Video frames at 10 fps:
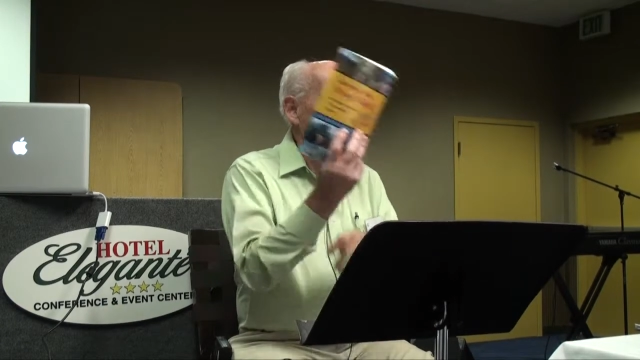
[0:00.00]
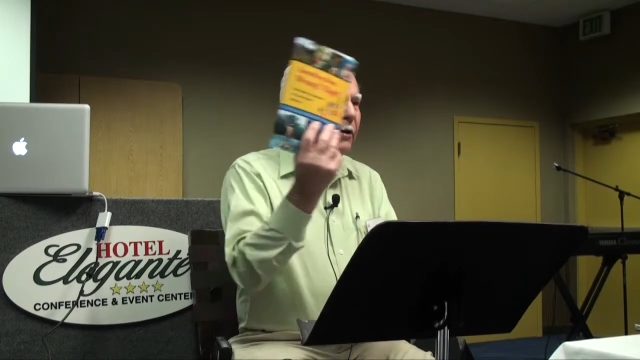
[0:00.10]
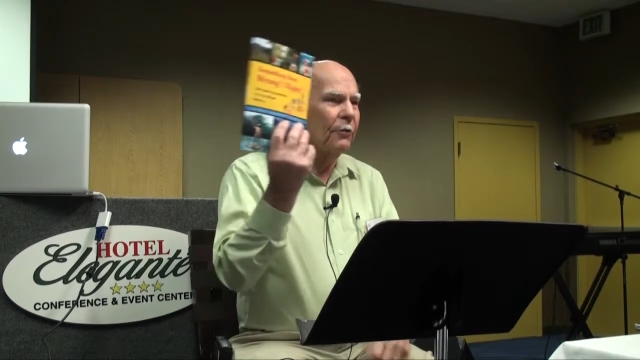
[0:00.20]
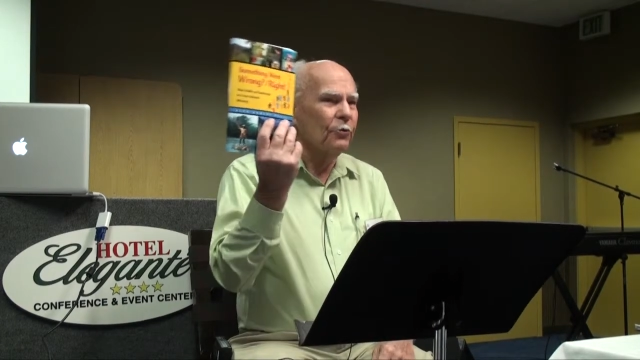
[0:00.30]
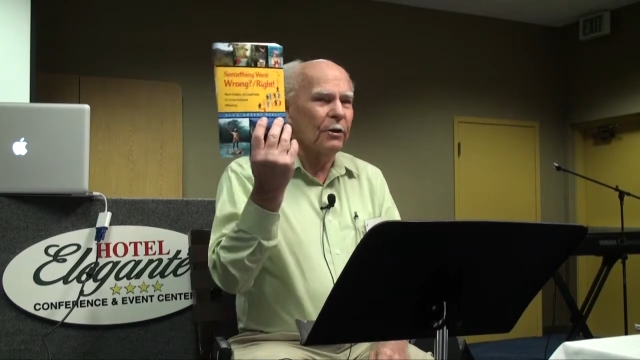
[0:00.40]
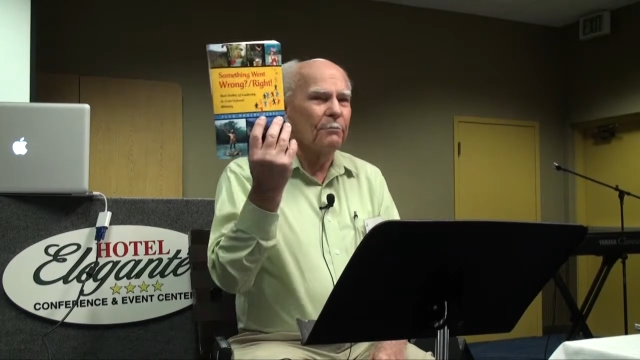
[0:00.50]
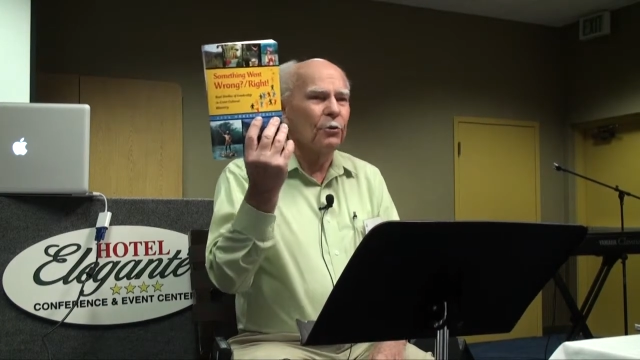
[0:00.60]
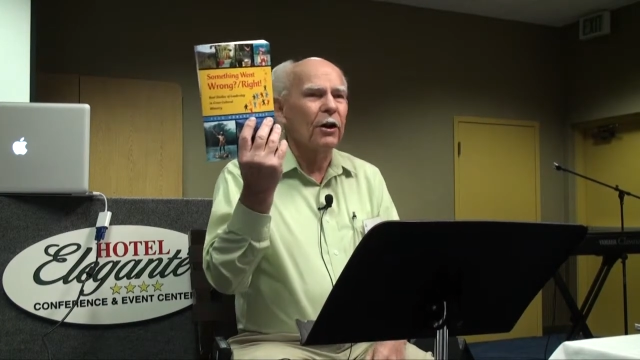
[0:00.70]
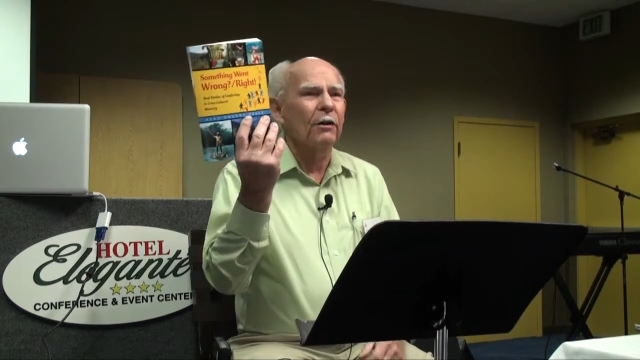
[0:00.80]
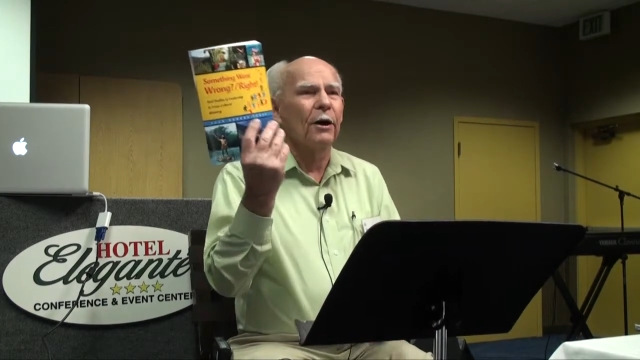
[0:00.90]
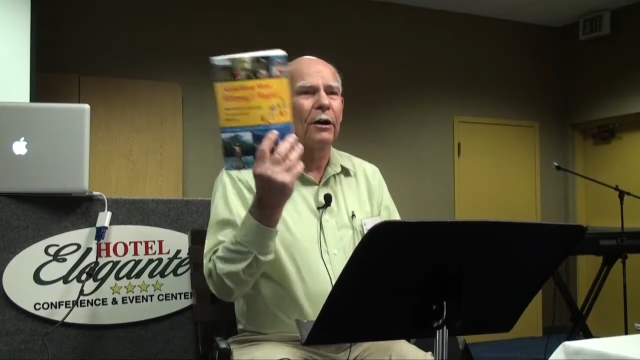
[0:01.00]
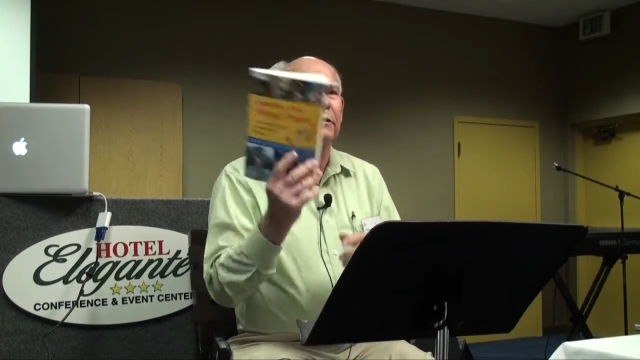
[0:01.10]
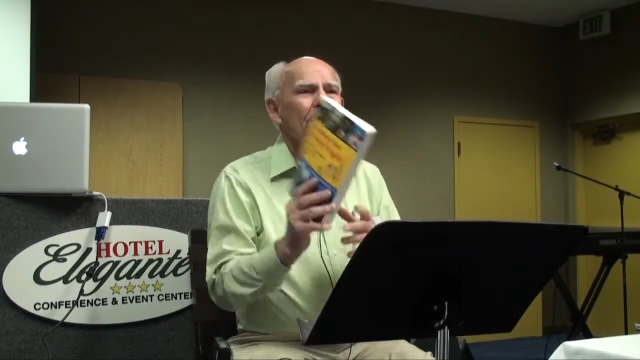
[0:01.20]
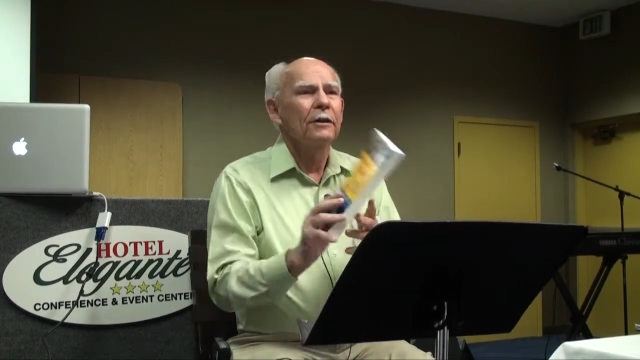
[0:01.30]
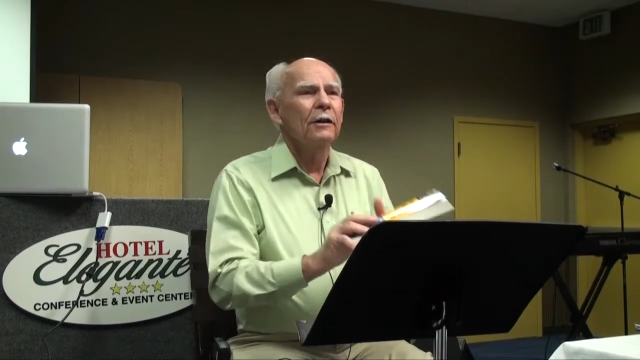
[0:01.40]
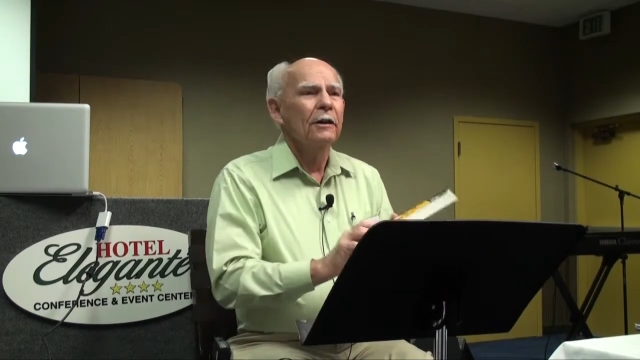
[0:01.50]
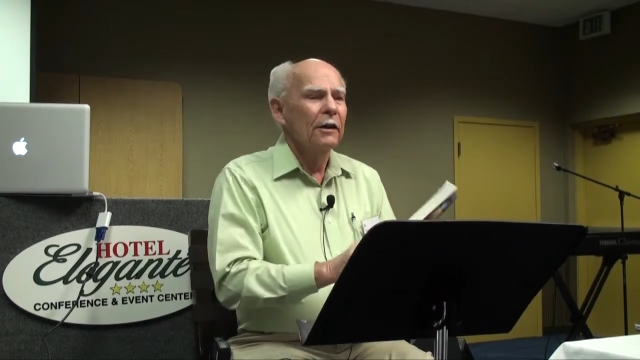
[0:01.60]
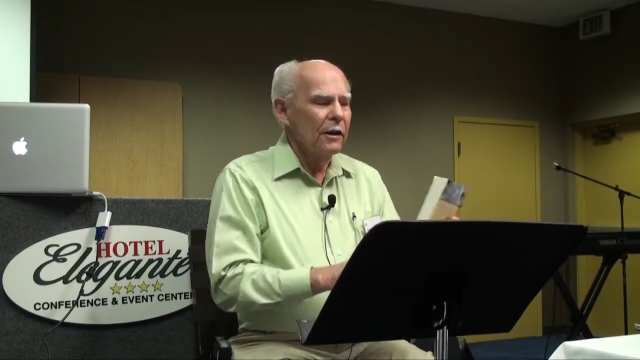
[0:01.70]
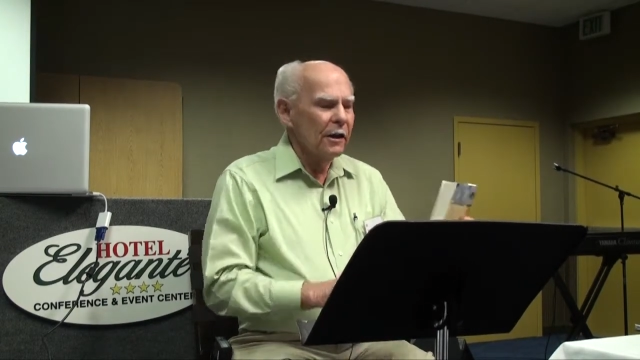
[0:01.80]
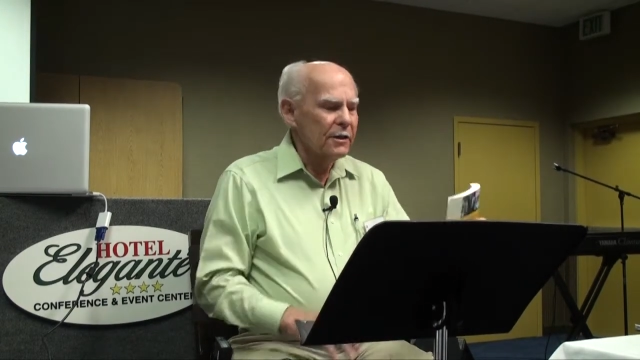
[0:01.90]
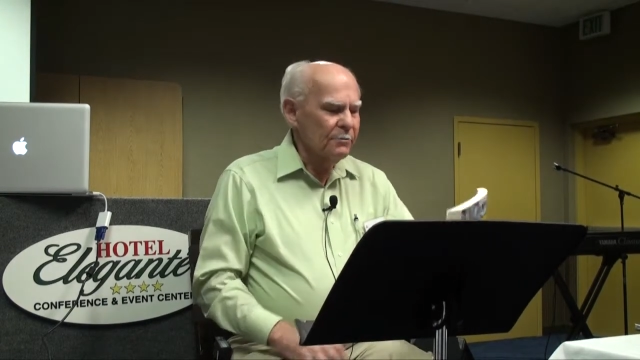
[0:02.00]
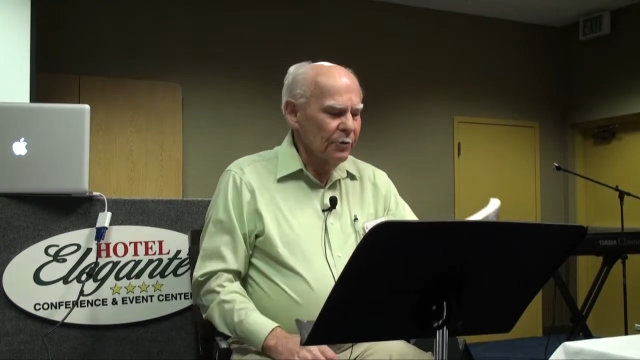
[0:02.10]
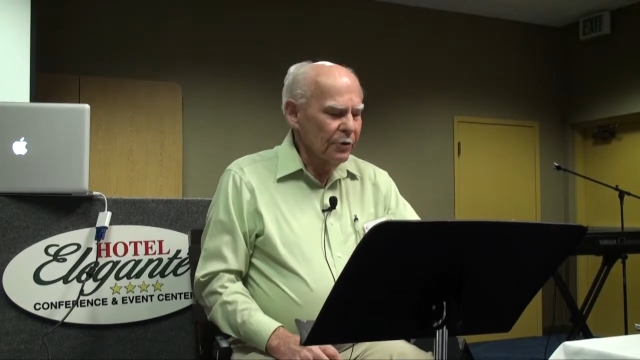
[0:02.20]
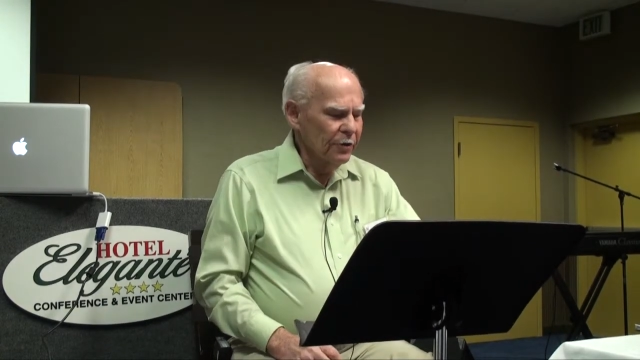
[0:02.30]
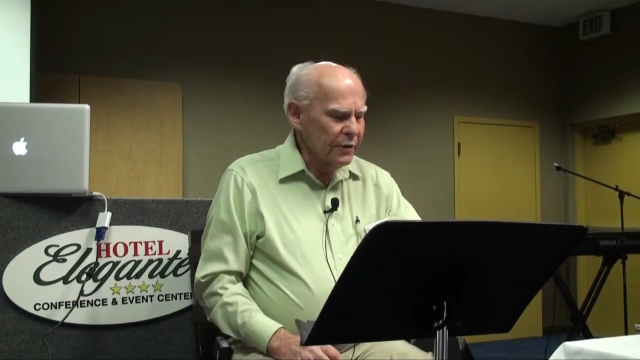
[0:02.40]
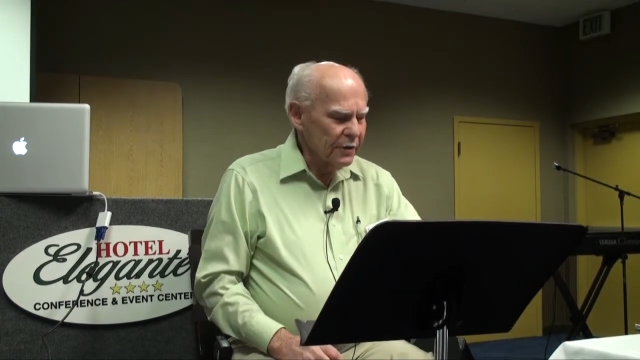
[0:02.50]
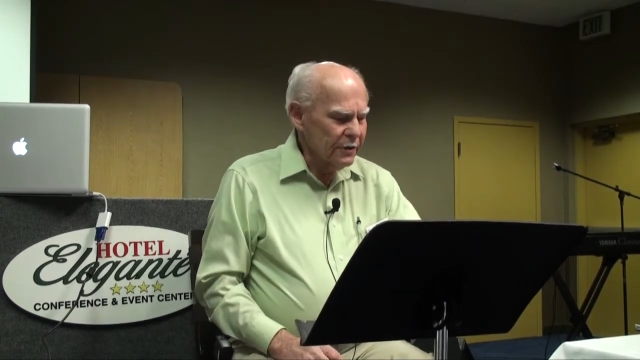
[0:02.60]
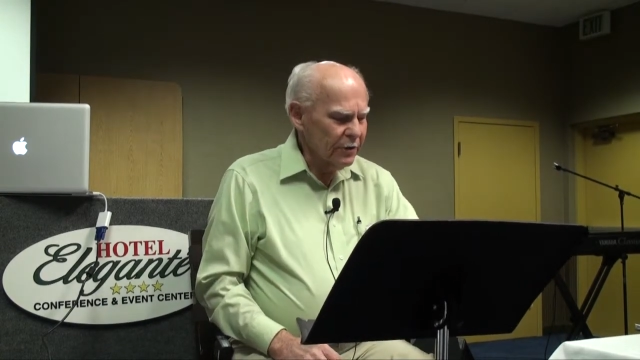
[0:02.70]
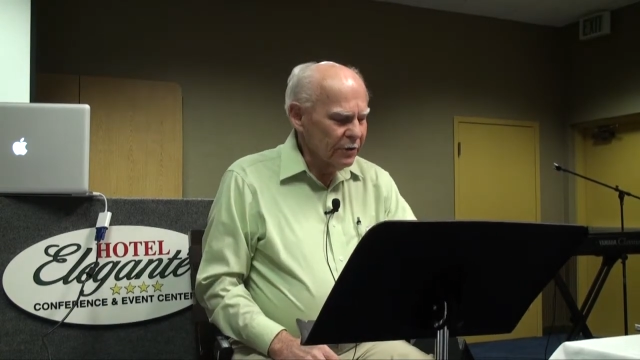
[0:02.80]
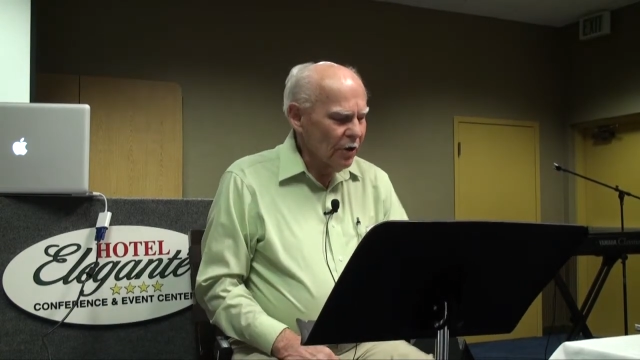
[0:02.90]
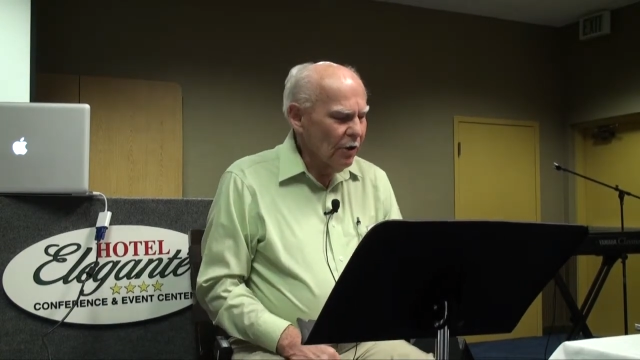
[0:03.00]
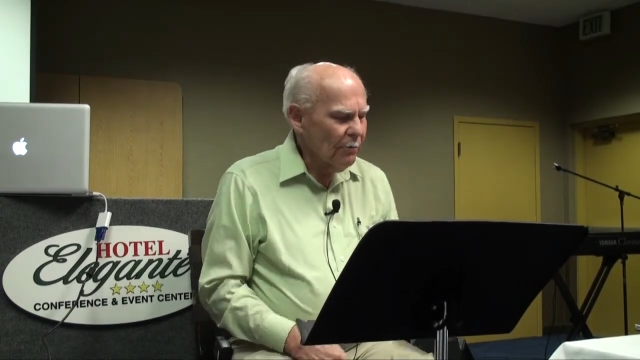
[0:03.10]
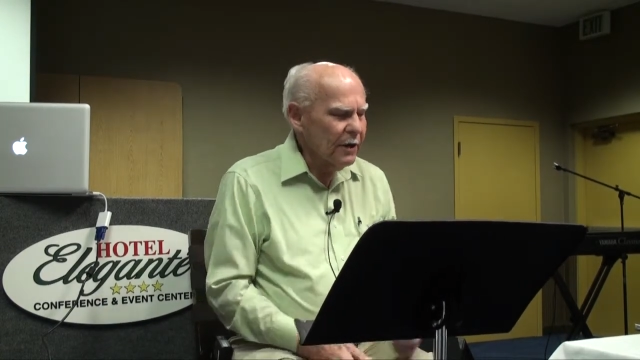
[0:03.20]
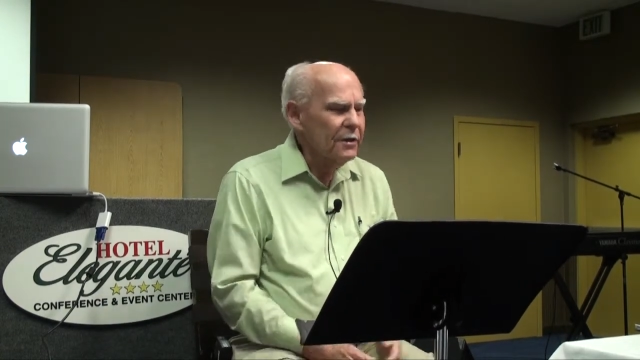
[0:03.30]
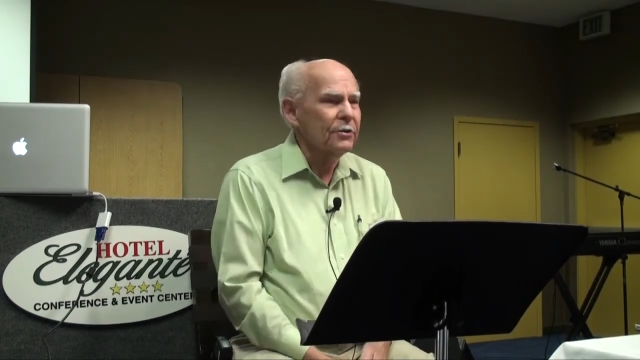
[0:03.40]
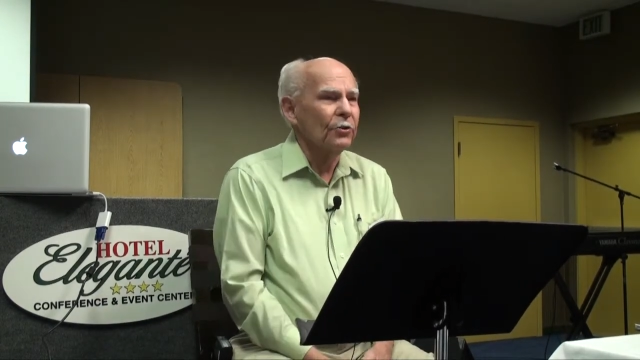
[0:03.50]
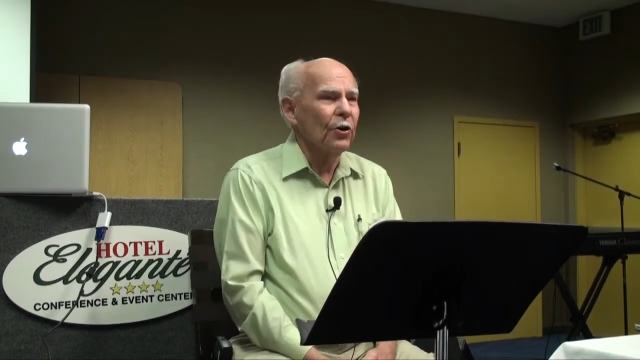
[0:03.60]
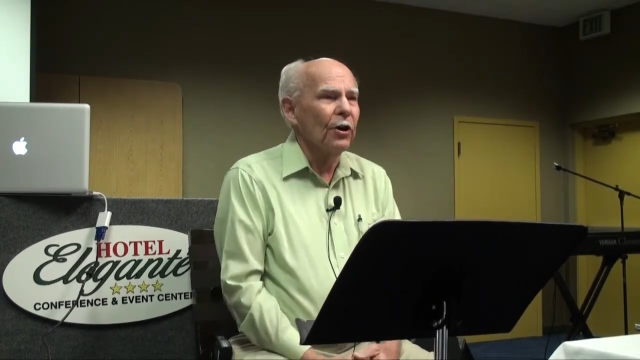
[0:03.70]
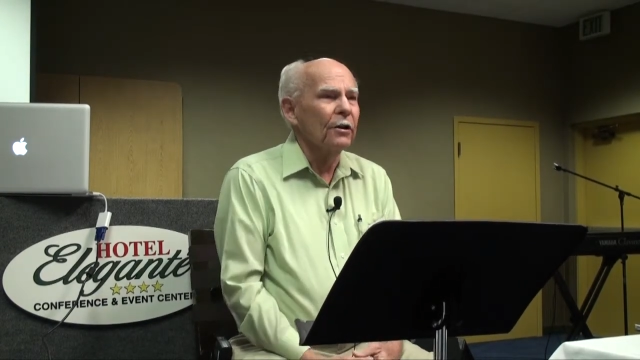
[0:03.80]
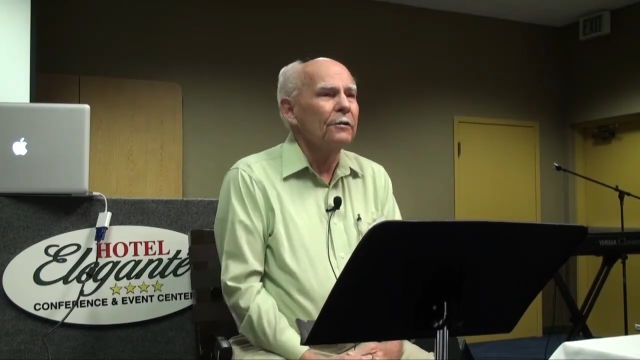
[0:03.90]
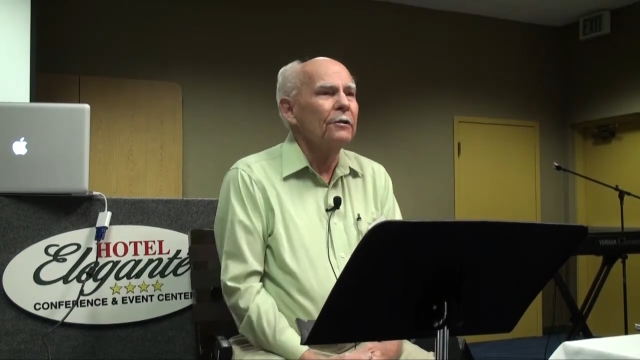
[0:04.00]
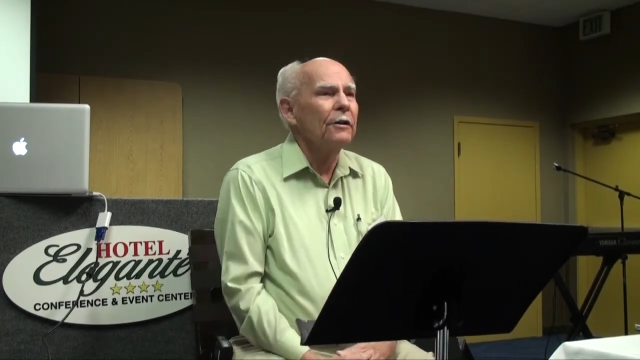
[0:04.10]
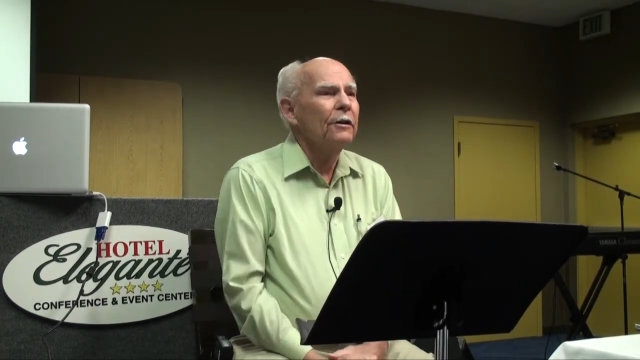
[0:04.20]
I wrote a book about experiences. It's all based on